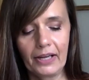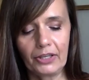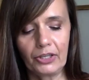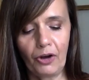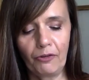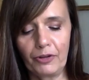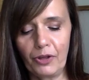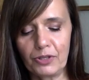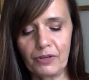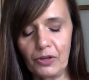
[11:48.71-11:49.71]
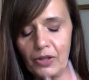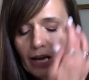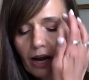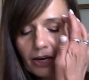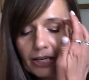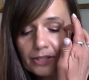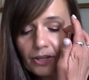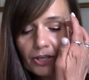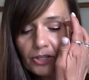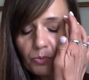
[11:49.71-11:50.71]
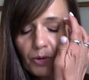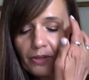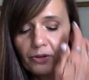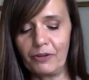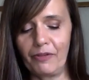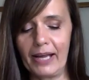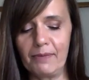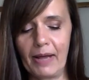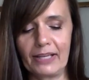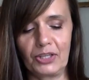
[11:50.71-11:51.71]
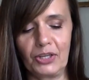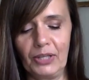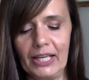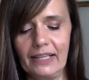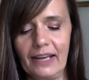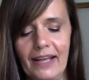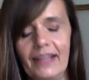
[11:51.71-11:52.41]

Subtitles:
You know, for those of you that aren't in touch with your divine masculine,